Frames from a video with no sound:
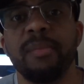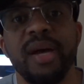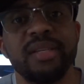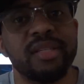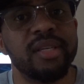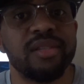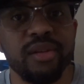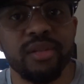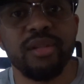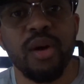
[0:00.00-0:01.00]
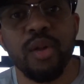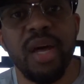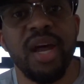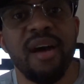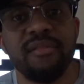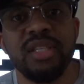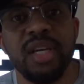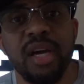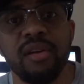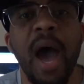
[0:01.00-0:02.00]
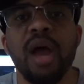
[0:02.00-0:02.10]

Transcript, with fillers: My sisters know that I have a channel.